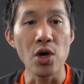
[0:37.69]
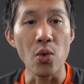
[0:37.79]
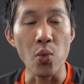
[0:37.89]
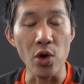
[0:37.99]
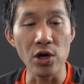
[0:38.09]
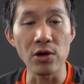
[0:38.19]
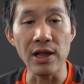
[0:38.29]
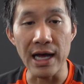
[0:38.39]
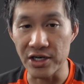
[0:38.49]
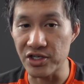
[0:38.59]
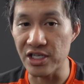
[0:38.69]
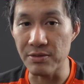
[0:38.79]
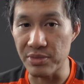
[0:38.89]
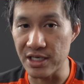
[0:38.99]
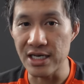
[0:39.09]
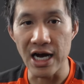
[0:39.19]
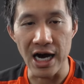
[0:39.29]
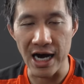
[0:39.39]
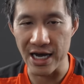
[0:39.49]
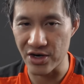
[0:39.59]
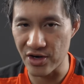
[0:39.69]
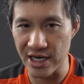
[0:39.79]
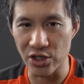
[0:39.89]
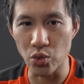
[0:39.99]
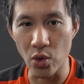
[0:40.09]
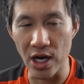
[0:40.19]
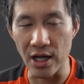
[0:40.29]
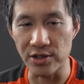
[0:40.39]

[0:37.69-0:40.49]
will actually be higher as well.